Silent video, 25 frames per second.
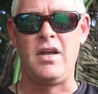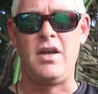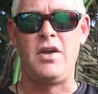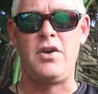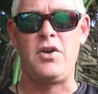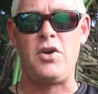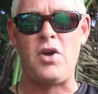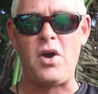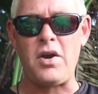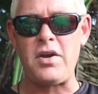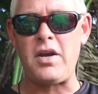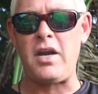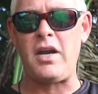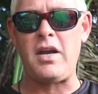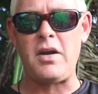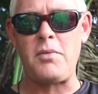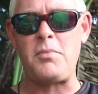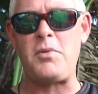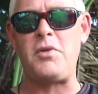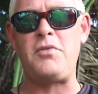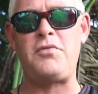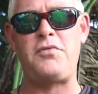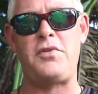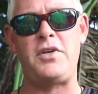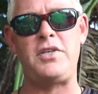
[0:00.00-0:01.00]
not
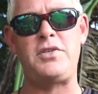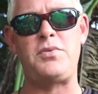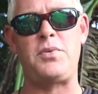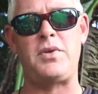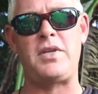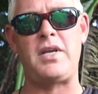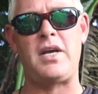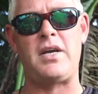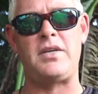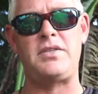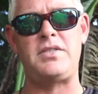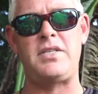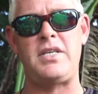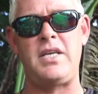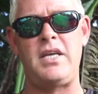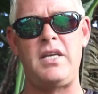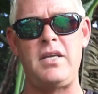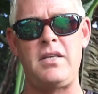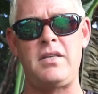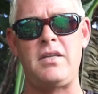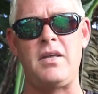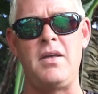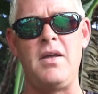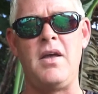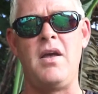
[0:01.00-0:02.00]
edible fish without
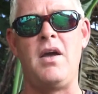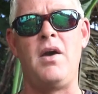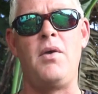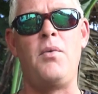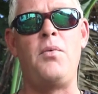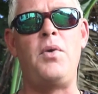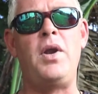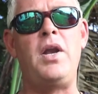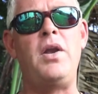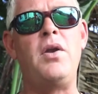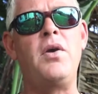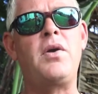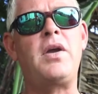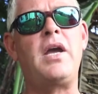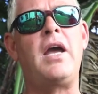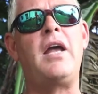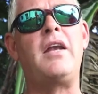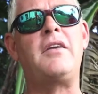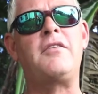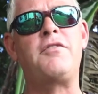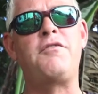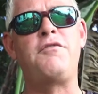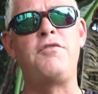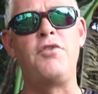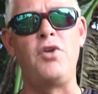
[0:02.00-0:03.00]
teeth, we look
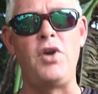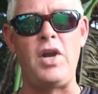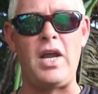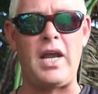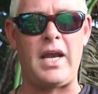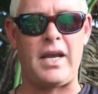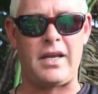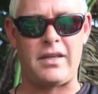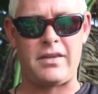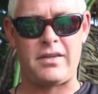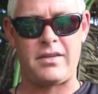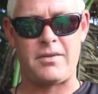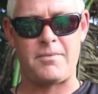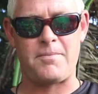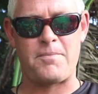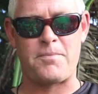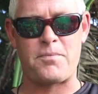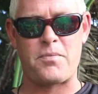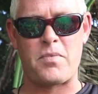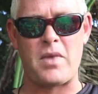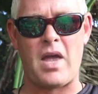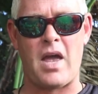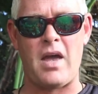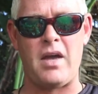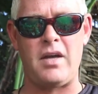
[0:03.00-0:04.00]
at full length
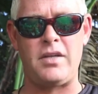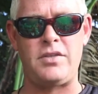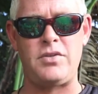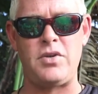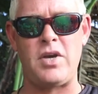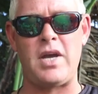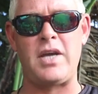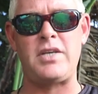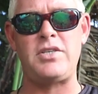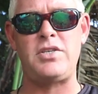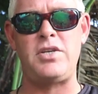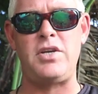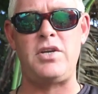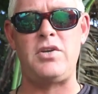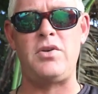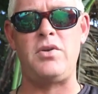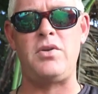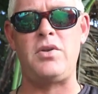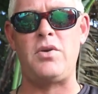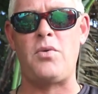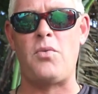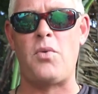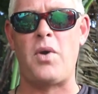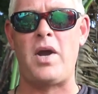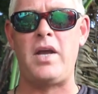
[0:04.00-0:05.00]
to actually do
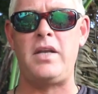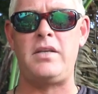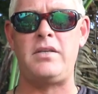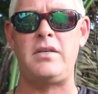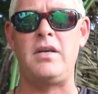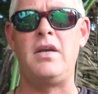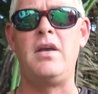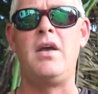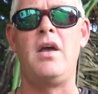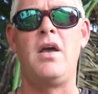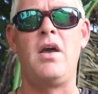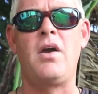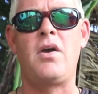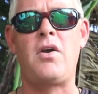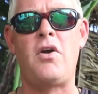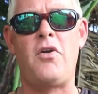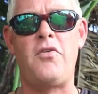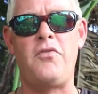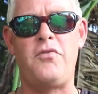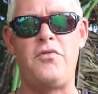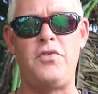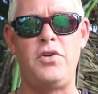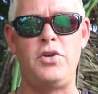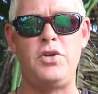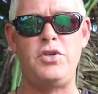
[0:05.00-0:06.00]
the weight
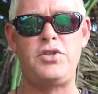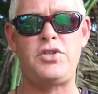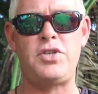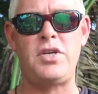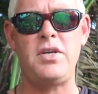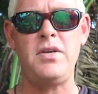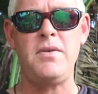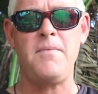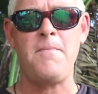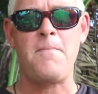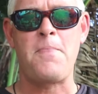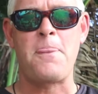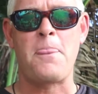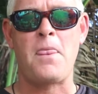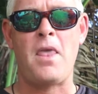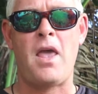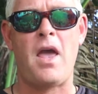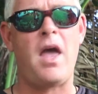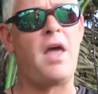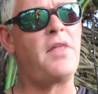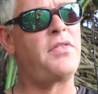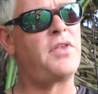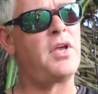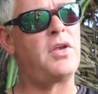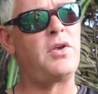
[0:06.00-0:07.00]
conversion.
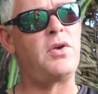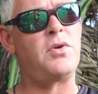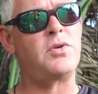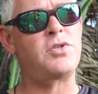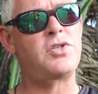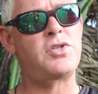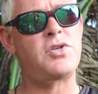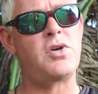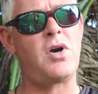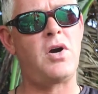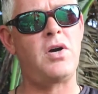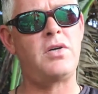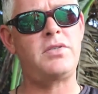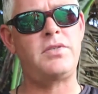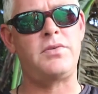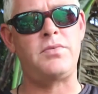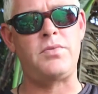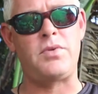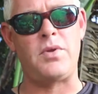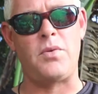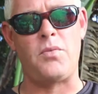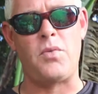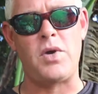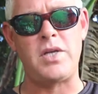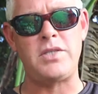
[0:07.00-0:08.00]
And then your sharks,
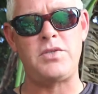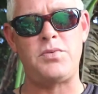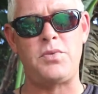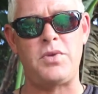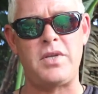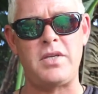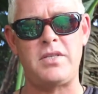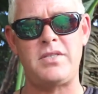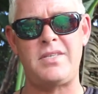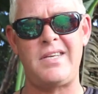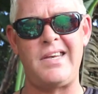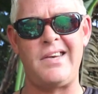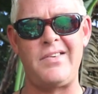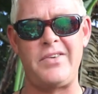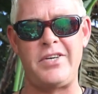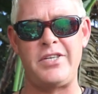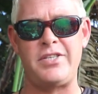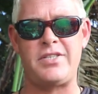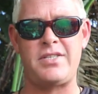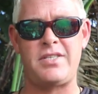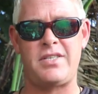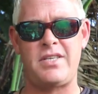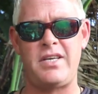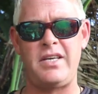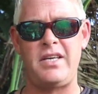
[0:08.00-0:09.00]
the ones with the
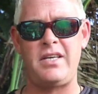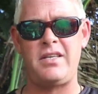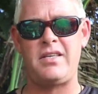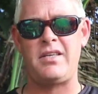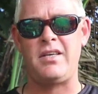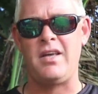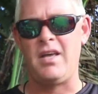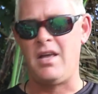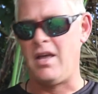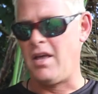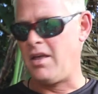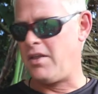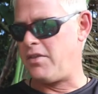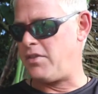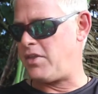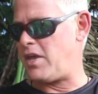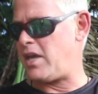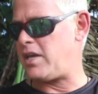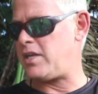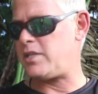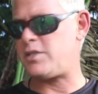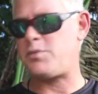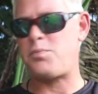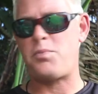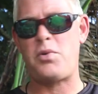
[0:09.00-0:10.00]
serious teeth,
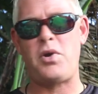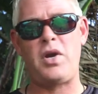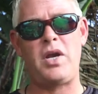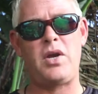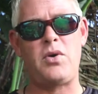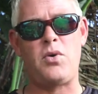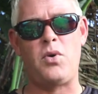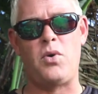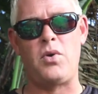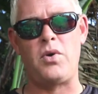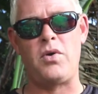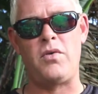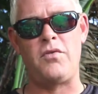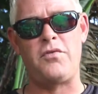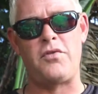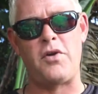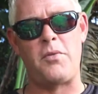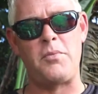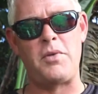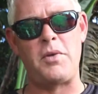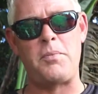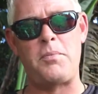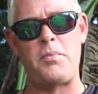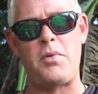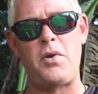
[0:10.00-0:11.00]
that is pre-caudal,
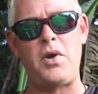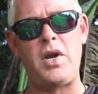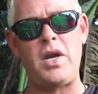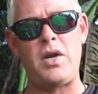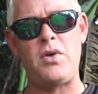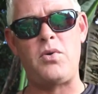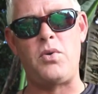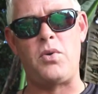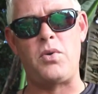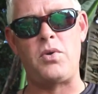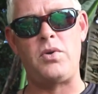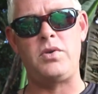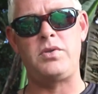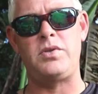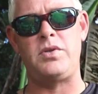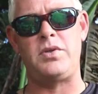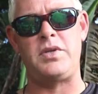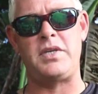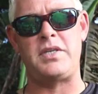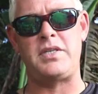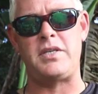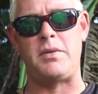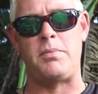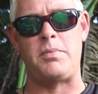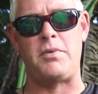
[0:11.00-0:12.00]
from the pre-caudal to
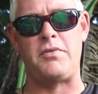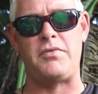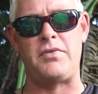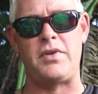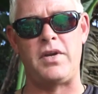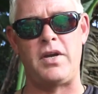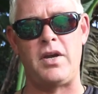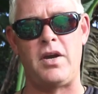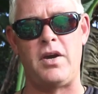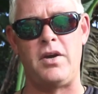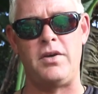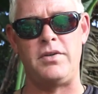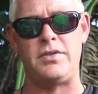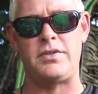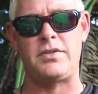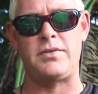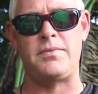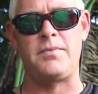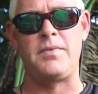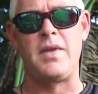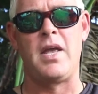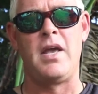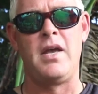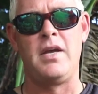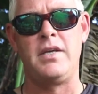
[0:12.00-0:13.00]
the tip of the nose,
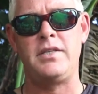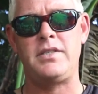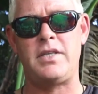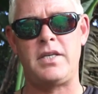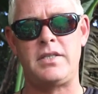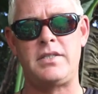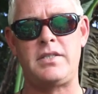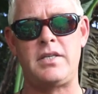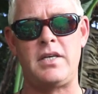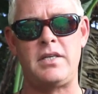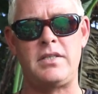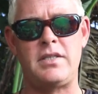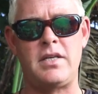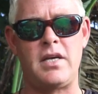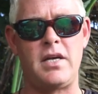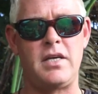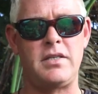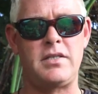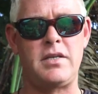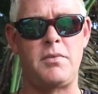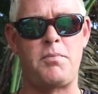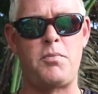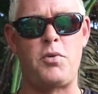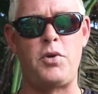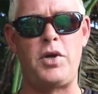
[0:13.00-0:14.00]
just
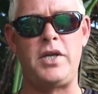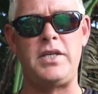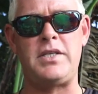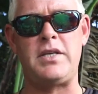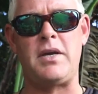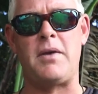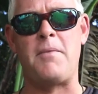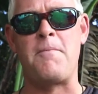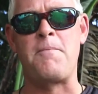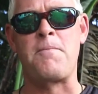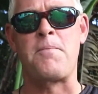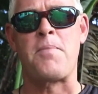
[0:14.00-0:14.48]
as a pointer.